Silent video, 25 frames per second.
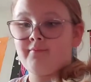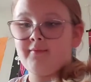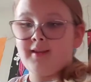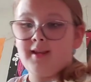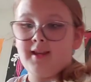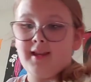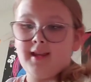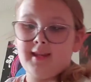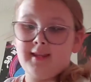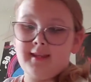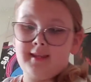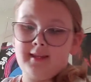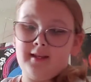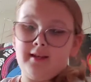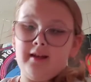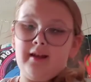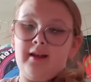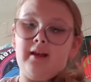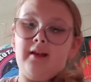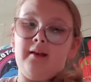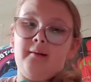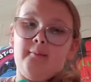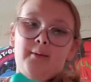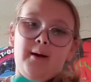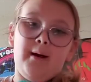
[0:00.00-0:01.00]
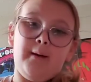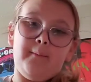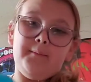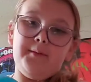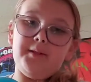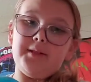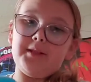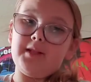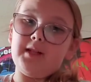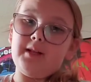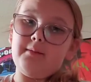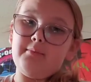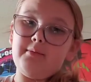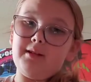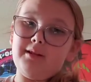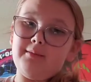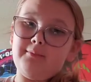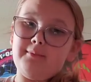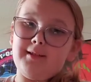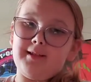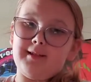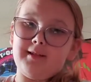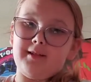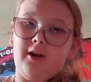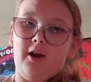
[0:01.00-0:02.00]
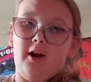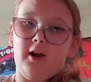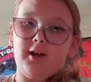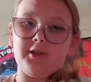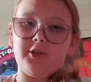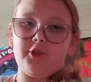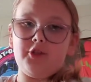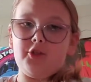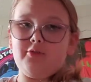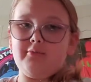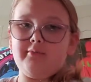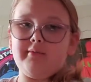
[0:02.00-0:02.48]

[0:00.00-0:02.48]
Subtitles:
And I'm just going to put him in his costume